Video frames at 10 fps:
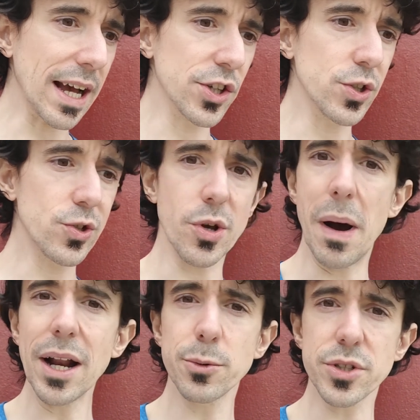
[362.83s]
can you do some
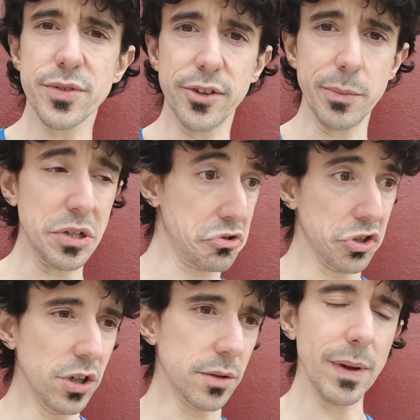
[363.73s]
AdWords for me?
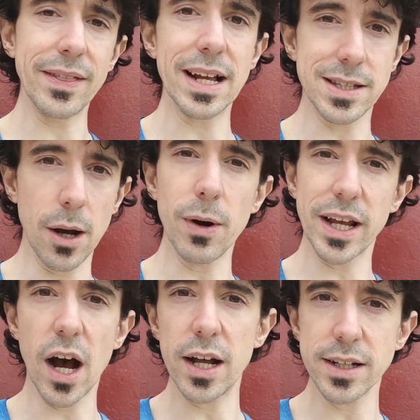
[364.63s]
Sure. And that's how I
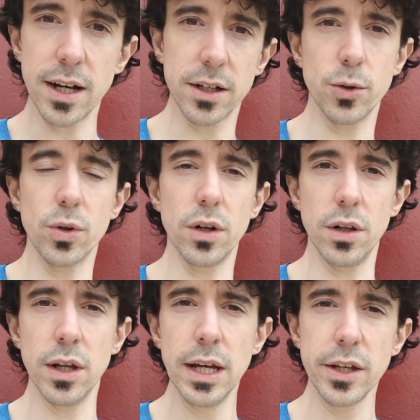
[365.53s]
got
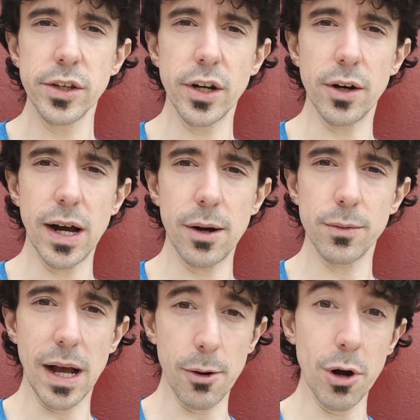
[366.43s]
Google,
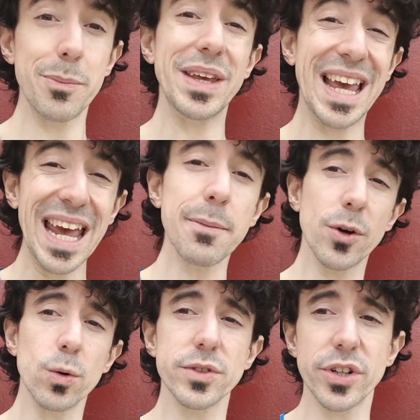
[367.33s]
how I became a
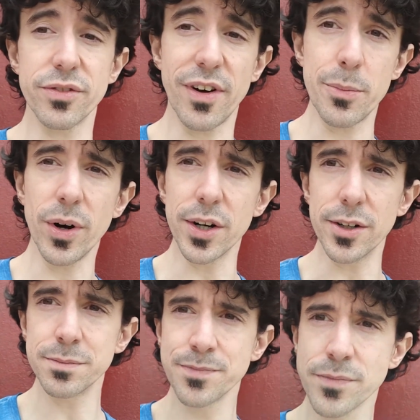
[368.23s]
Google certified partner.
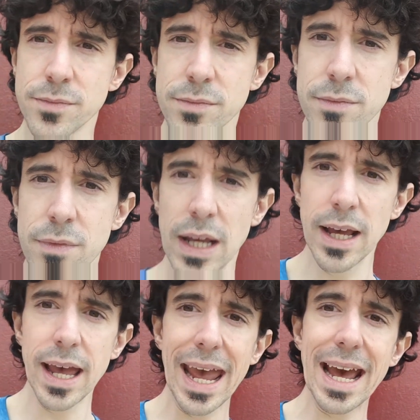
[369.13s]

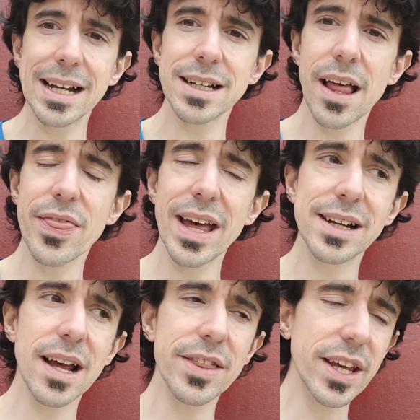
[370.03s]
And
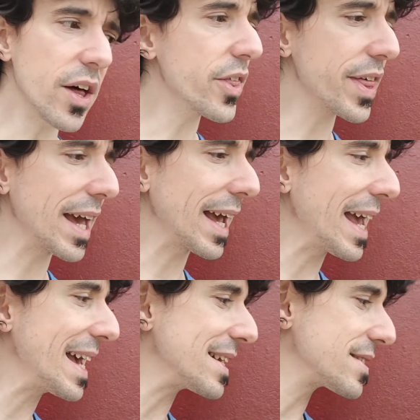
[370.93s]
then the other thing
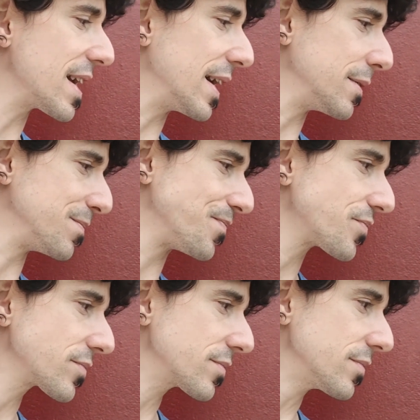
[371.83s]
is,
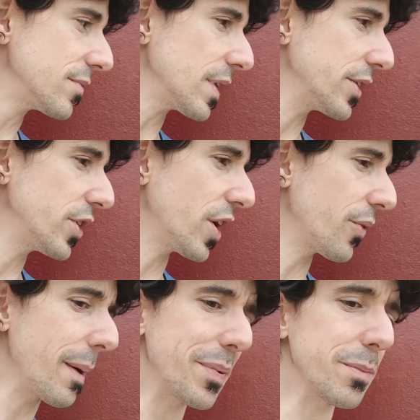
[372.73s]

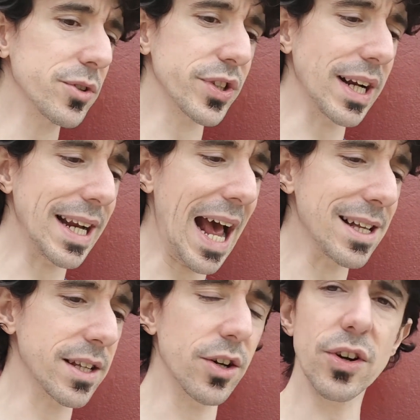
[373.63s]
then people started
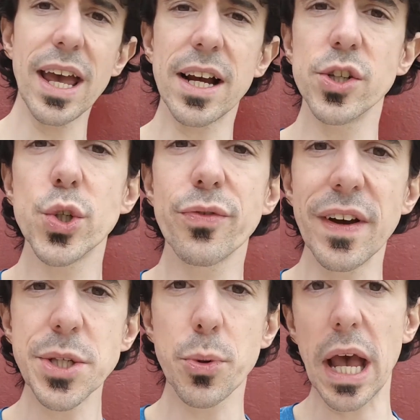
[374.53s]
asking, okay, can you do
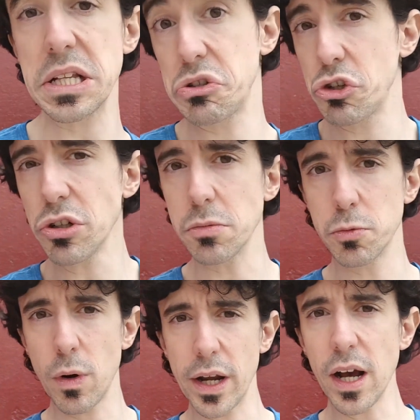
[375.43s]
Facebook ads? Sure,
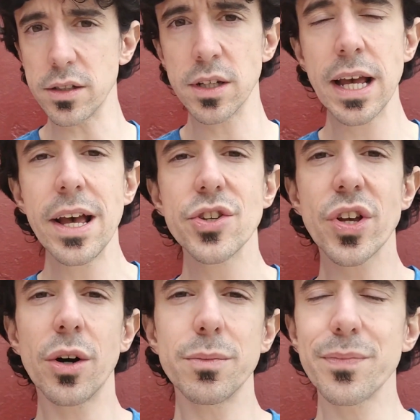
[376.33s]
why not?
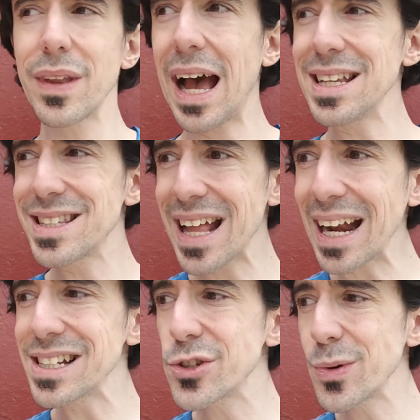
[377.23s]
So I
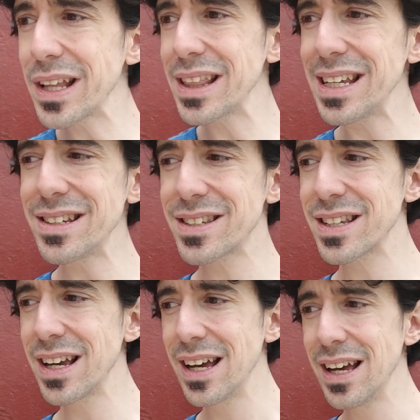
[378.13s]
started doing these,
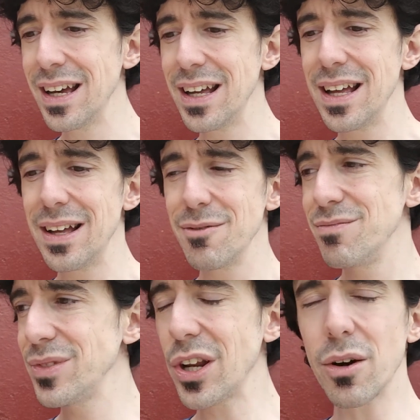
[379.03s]

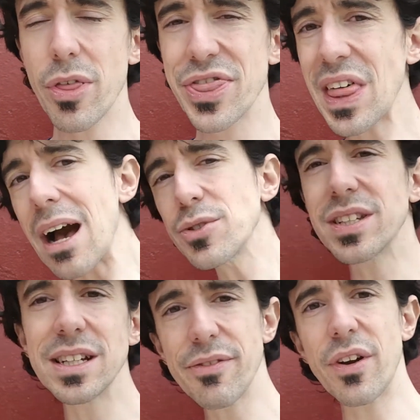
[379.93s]

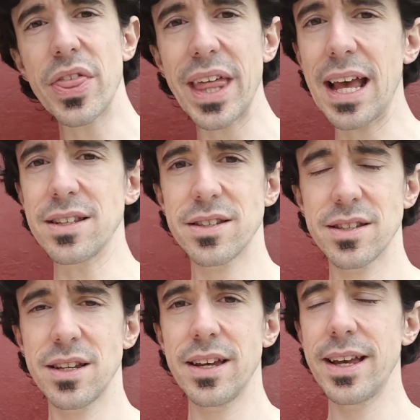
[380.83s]
1,000 different
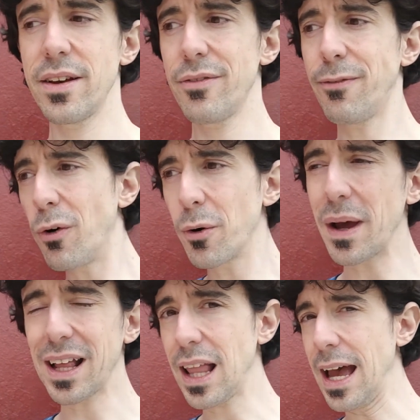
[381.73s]
things for
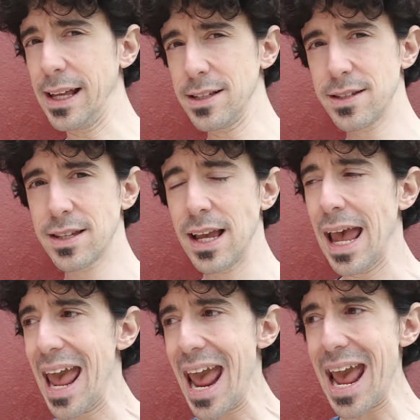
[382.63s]
my clients.
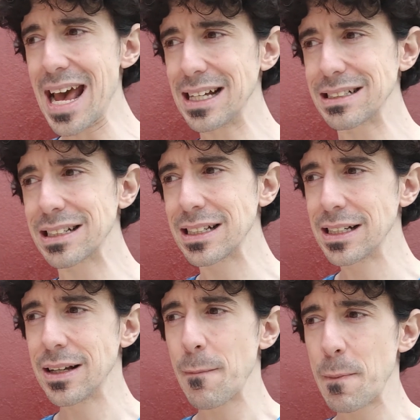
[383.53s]
And,
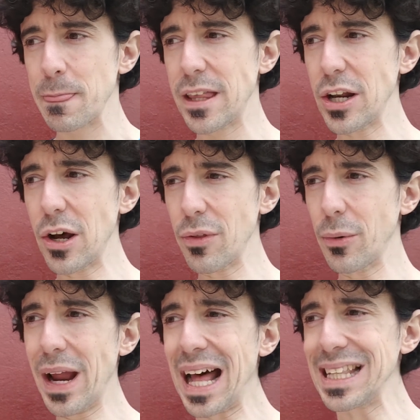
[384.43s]
the
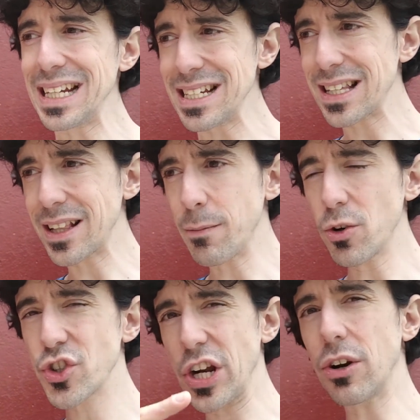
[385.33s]
reality is that the
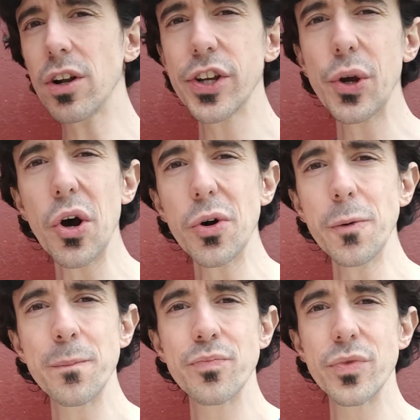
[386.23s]
more general you
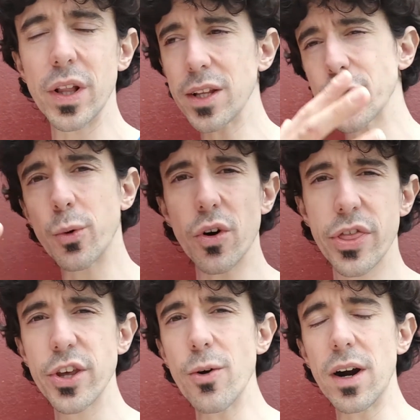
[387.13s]
go, the less
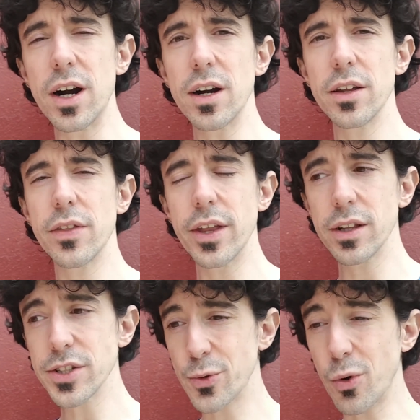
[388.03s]
worthy
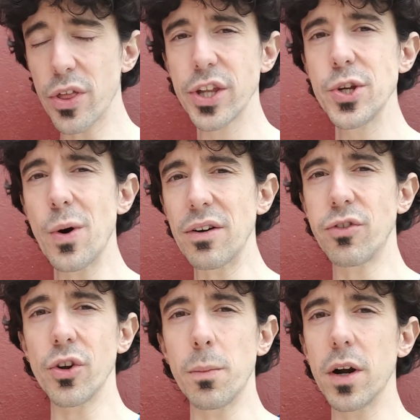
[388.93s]
you are
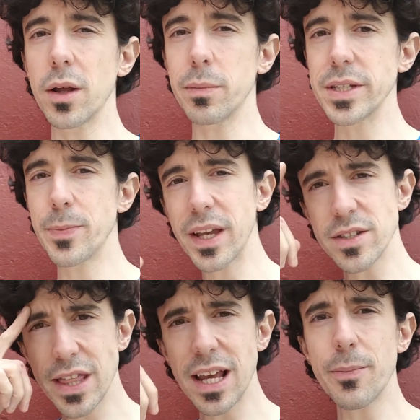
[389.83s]
for your marketplace.
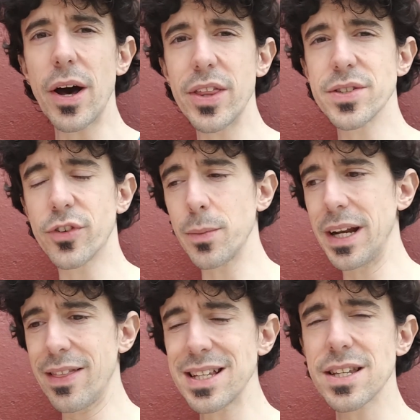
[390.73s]
Because think about this for a
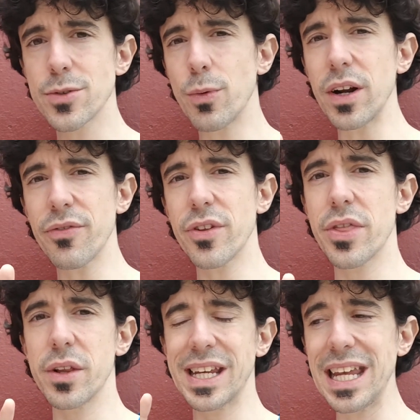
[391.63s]
minute. This is one of the
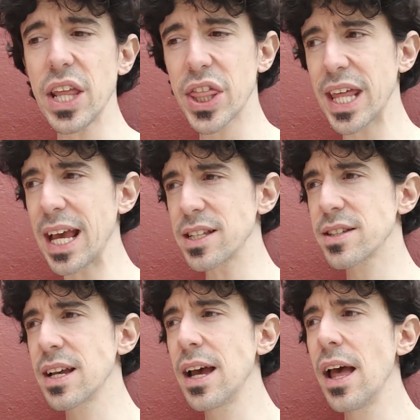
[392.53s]
key
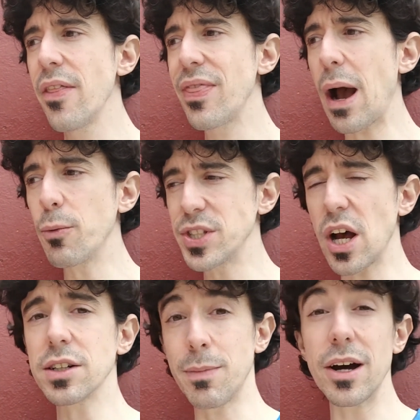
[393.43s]
things that we
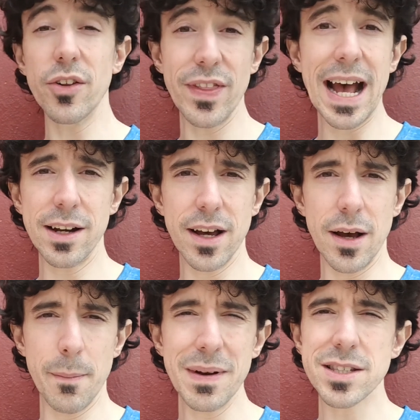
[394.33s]
talked about on that
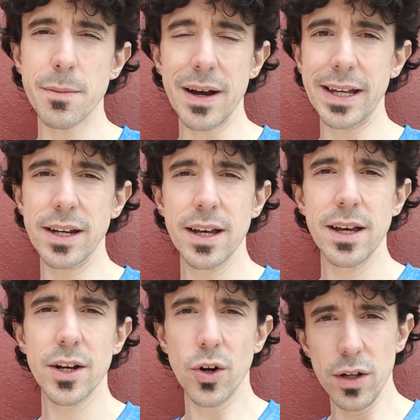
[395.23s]
mastermind
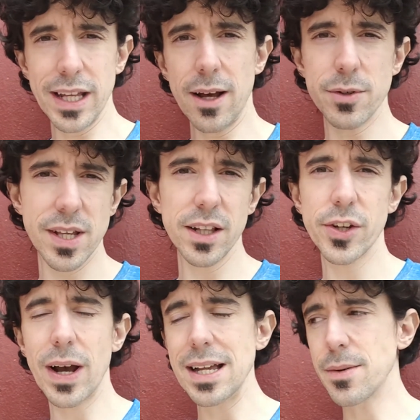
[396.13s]
call that I was telling
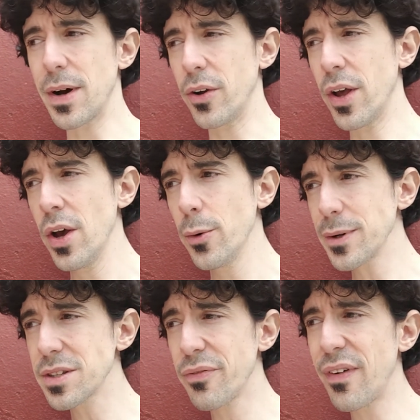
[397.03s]
you guys about,
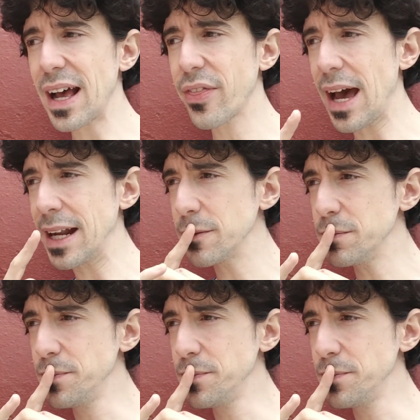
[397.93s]
was the fact that